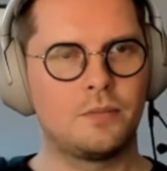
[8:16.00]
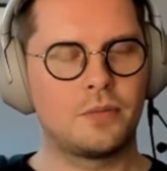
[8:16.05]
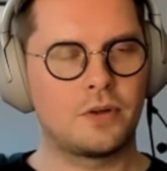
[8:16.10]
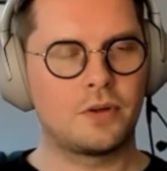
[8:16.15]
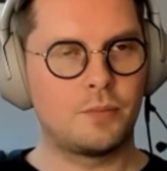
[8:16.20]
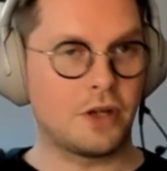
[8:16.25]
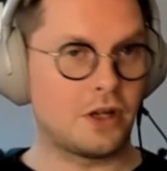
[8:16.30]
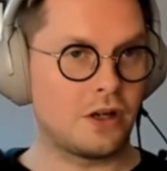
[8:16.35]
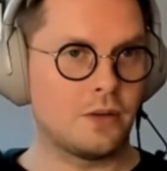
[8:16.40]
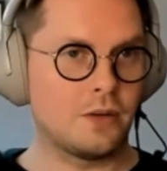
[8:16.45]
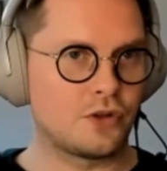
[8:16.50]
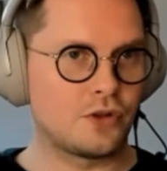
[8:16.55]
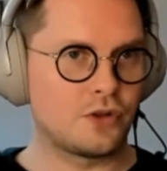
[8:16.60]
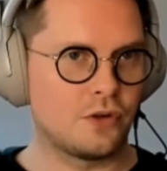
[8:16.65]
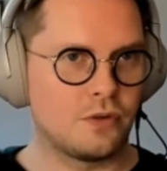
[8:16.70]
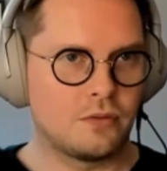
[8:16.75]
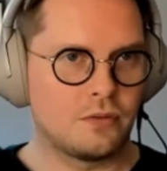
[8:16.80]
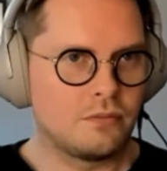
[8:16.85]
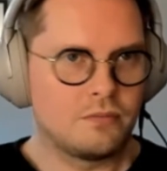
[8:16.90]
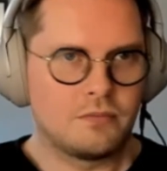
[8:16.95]
becomes
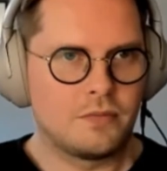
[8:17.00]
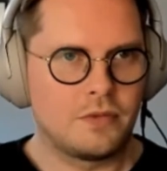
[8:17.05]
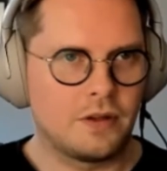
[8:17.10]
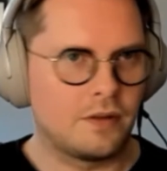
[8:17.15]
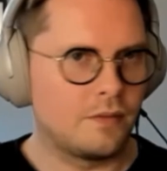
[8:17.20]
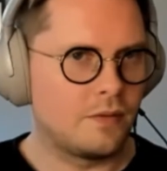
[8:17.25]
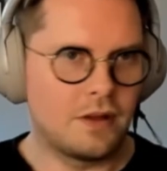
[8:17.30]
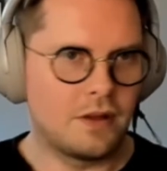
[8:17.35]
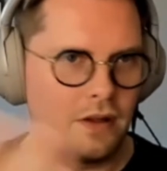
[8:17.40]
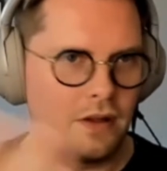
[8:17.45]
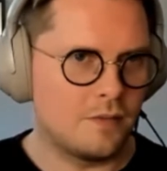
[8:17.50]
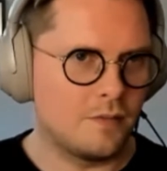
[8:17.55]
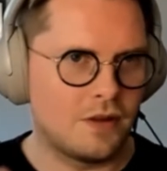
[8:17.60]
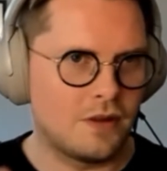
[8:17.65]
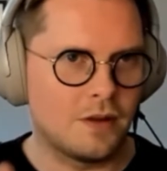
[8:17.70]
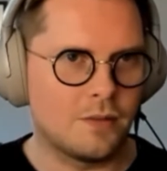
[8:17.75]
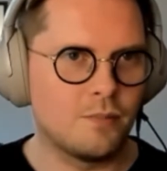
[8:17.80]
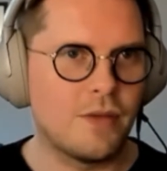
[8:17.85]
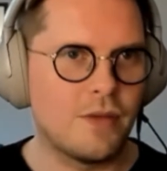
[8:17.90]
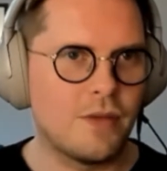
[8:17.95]
so
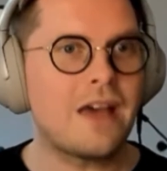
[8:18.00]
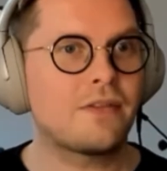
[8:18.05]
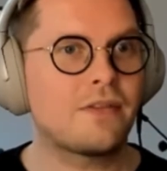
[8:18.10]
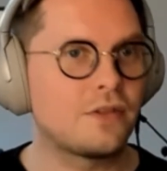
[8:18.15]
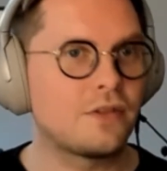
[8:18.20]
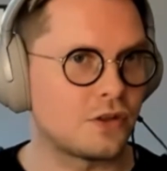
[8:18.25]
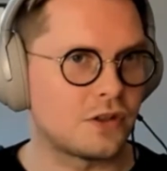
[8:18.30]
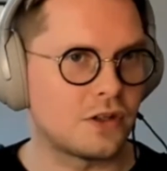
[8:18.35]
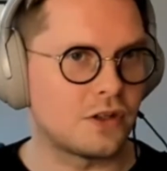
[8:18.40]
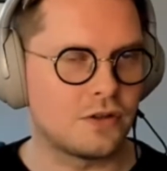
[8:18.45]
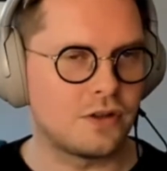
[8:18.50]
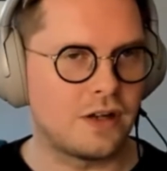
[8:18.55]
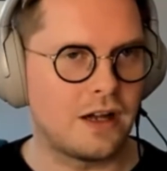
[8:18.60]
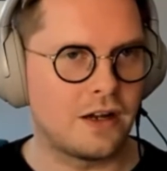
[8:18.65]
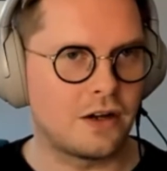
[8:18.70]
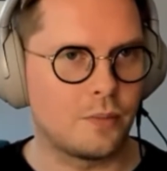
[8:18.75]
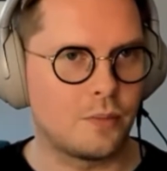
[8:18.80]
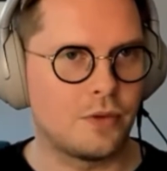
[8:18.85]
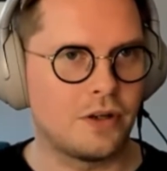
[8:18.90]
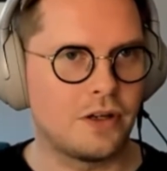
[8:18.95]
the math just doesn't
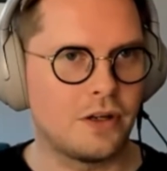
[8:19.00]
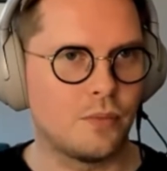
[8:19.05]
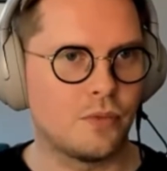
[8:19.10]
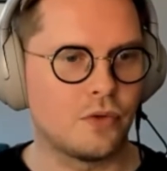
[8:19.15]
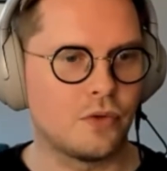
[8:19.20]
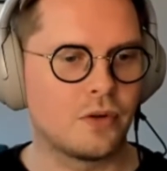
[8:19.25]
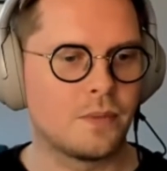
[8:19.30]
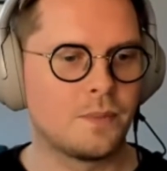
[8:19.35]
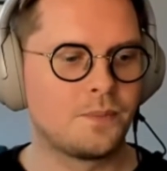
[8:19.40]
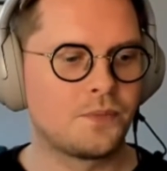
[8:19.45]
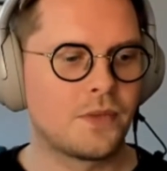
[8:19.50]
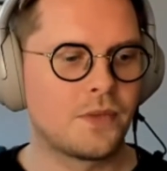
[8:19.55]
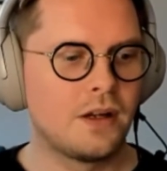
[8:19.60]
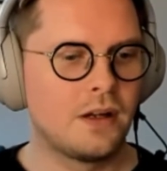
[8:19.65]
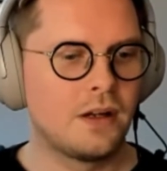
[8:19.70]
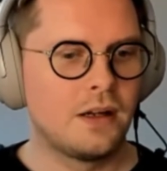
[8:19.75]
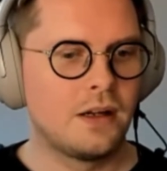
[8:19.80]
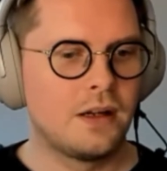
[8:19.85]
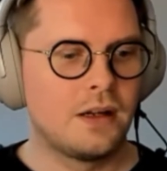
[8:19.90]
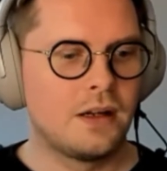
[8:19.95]
add up anymore.
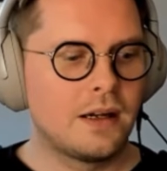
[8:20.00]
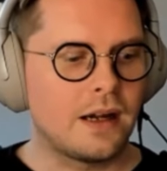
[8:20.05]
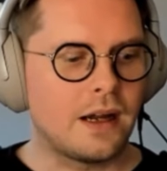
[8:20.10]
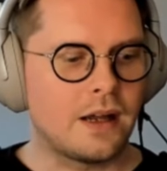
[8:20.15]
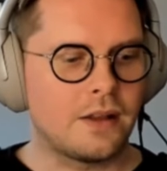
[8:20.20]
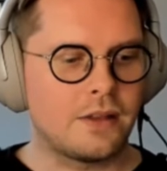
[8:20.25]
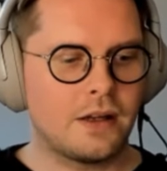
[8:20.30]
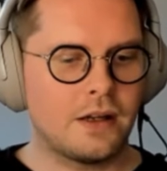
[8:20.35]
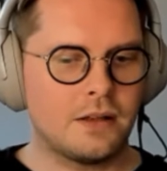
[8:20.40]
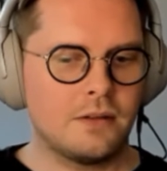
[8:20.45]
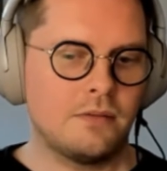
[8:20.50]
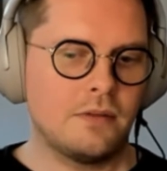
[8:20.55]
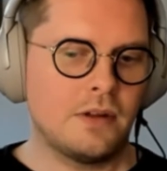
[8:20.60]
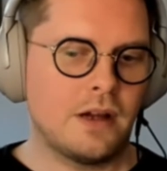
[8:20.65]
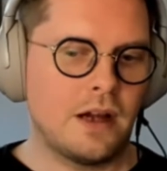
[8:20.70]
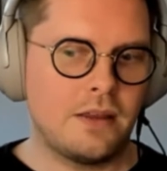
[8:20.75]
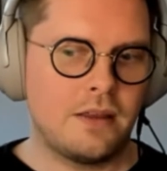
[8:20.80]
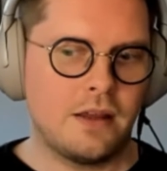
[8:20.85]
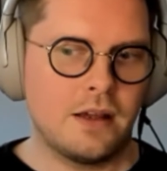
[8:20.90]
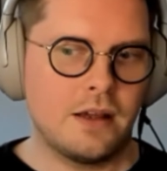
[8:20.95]
And that,
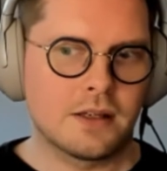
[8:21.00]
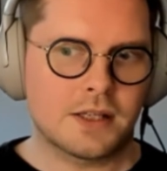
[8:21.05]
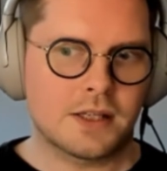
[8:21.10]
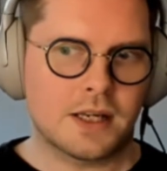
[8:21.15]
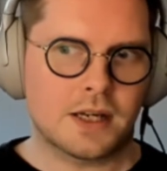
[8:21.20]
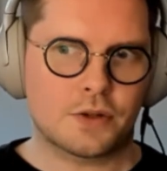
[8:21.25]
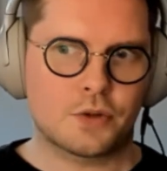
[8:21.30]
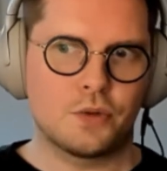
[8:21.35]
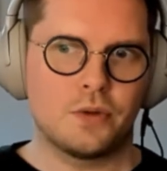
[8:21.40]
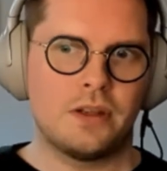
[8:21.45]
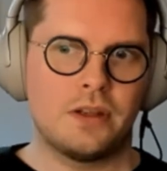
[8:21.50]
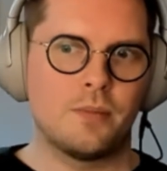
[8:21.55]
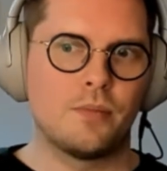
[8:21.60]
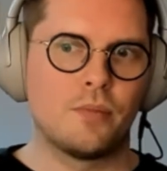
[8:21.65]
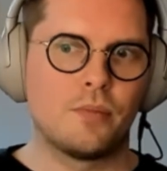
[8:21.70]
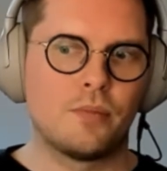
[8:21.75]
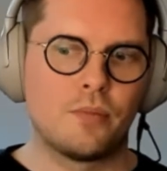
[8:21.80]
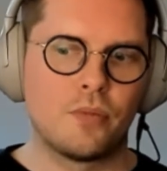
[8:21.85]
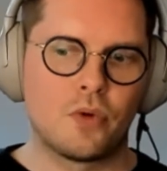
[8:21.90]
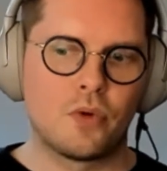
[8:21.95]
I think, is actually the
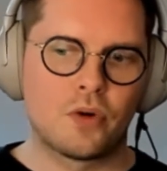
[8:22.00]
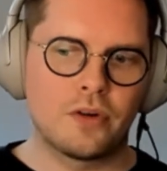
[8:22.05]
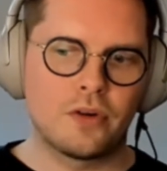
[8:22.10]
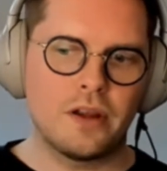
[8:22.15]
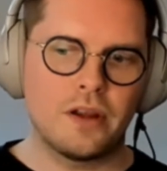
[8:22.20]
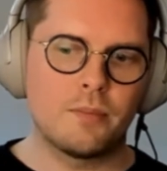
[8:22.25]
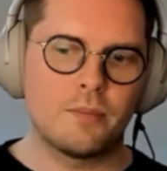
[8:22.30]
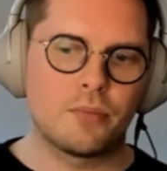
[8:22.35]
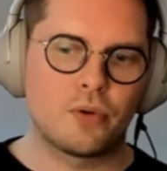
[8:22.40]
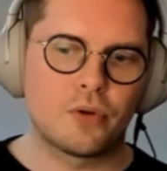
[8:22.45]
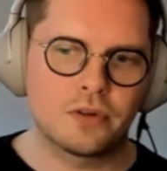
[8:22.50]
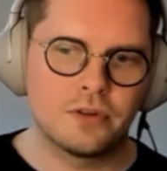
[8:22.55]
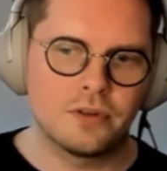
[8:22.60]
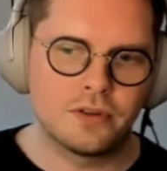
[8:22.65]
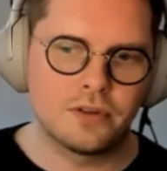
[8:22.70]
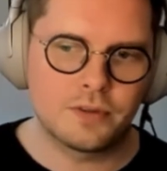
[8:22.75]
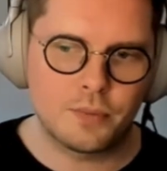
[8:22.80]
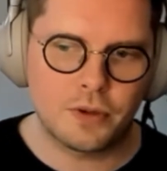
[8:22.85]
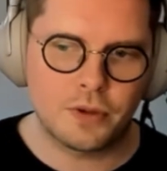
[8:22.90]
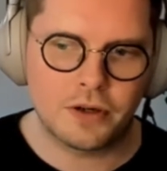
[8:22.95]
more
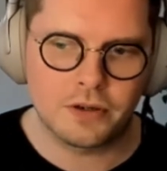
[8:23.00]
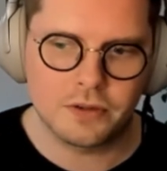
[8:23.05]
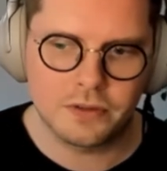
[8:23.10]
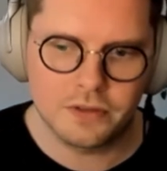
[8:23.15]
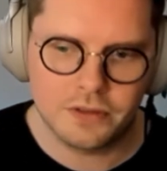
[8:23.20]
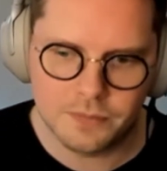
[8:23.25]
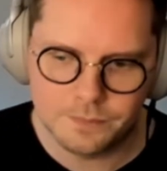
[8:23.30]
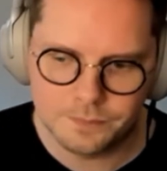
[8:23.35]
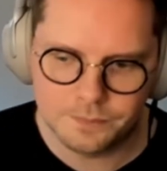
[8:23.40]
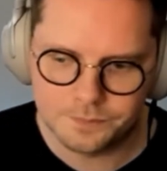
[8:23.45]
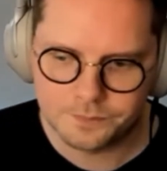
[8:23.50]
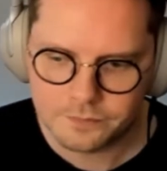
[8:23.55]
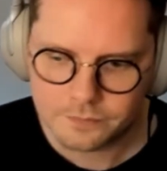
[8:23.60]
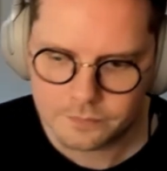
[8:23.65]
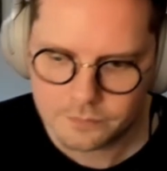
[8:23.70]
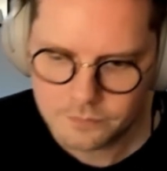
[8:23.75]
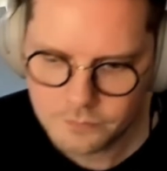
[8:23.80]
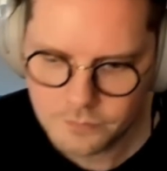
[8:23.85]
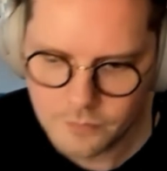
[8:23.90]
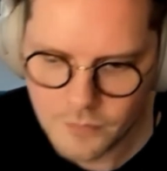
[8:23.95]
important part.
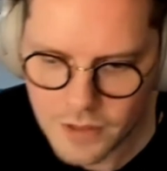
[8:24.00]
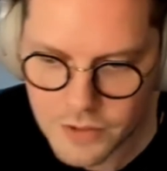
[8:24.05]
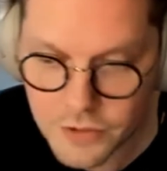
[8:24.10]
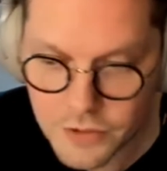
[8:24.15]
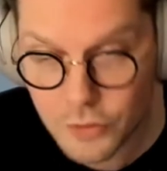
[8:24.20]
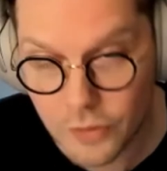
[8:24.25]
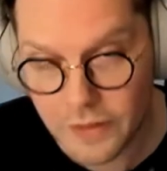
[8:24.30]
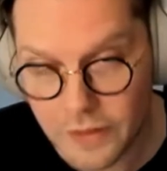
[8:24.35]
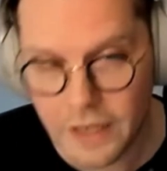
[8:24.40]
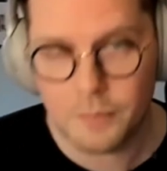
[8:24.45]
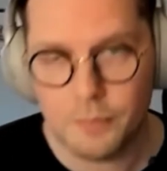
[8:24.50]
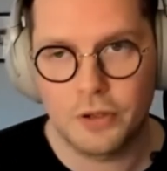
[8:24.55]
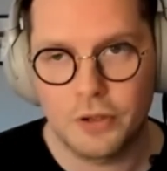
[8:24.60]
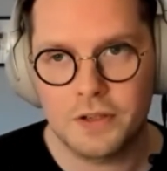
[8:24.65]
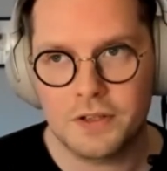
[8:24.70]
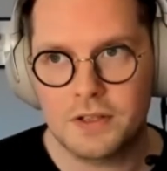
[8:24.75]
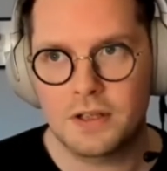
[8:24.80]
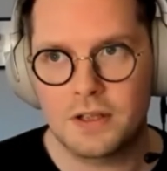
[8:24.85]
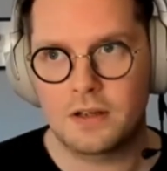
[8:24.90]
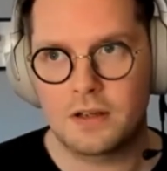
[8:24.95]
So that
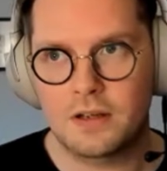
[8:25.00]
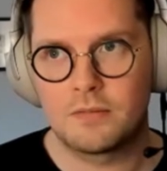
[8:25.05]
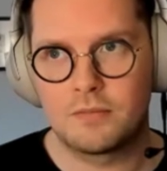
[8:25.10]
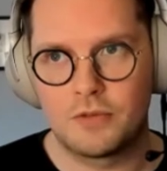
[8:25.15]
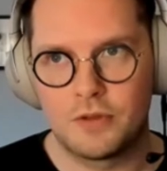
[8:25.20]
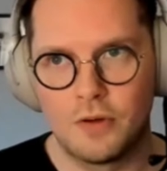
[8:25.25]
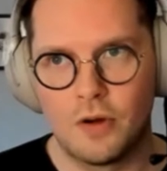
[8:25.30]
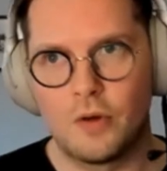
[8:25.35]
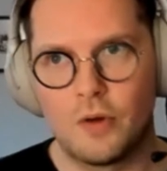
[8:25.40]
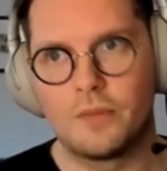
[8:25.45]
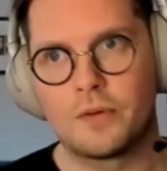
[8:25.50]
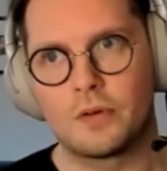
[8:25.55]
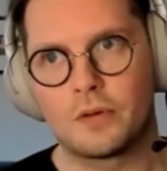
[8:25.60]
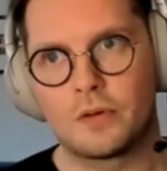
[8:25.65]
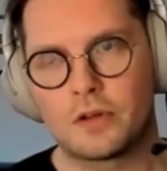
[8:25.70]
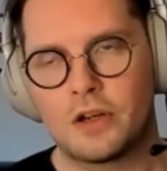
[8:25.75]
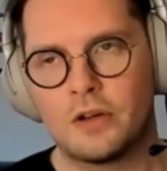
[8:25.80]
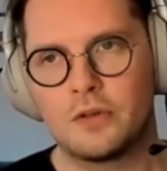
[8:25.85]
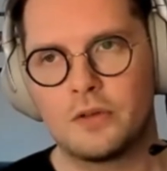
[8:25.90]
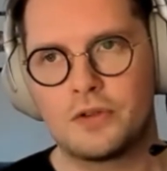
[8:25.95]
plus the overall
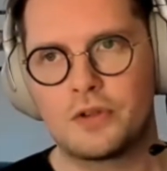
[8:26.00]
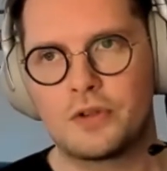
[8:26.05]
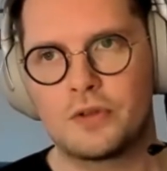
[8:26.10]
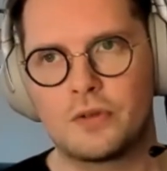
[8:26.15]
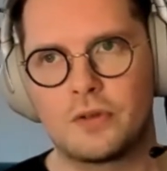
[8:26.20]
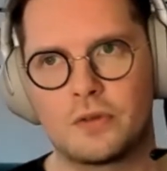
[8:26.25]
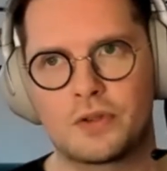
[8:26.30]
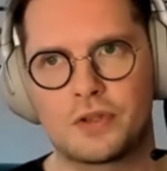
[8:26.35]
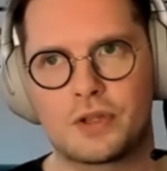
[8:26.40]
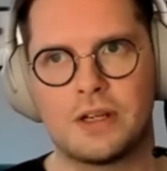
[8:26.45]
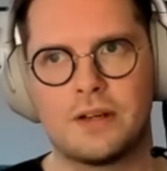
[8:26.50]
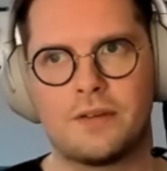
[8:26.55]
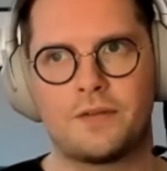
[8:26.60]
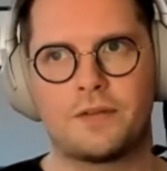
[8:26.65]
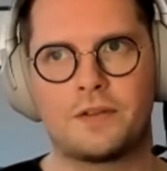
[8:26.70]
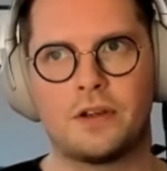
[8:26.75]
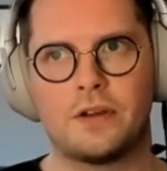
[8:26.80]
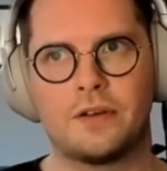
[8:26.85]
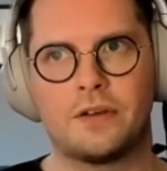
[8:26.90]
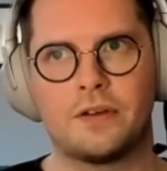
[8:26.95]
cultural
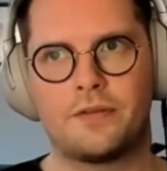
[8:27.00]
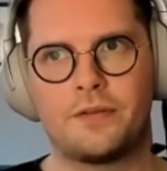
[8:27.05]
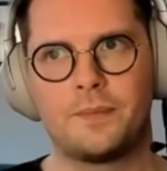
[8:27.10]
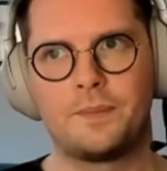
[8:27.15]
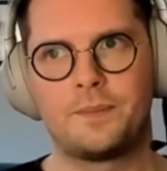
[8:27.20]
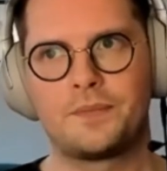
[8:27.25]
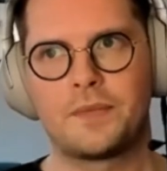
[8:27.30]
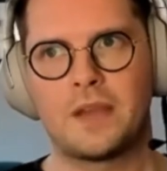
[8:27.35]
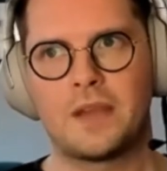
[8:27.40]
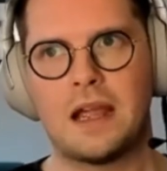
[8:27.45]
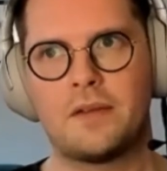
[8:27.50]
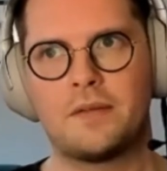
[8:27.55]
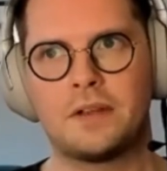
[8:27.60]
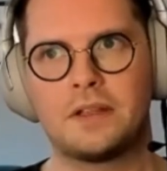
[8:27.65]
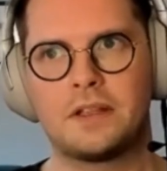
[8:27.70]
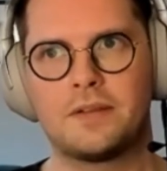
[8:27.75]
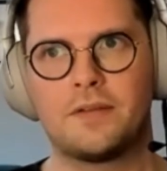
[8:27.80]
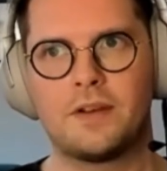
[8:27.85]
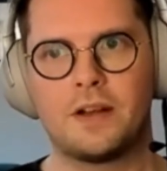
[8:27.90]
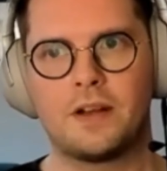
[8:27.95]
shift of having
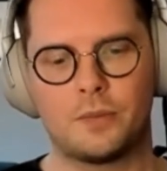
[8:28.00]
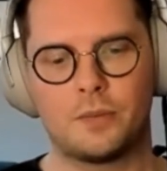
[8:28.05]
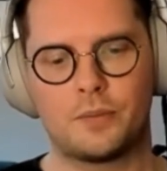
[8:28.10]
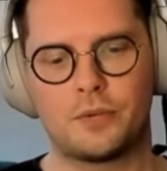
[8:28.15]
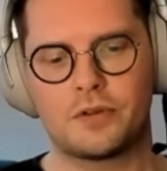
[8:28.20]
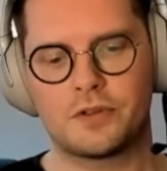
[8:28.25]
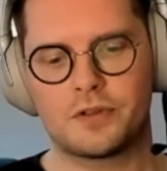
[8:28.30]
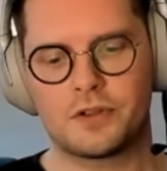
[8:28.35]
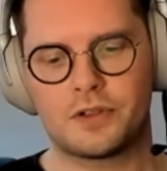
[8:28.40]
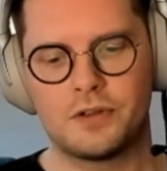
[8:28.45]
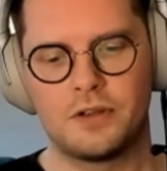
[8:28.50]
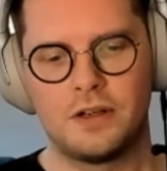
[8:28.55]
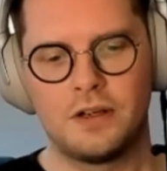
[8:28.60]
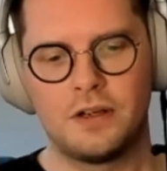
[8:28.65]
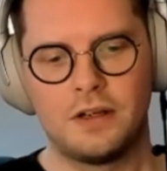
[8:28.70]
developers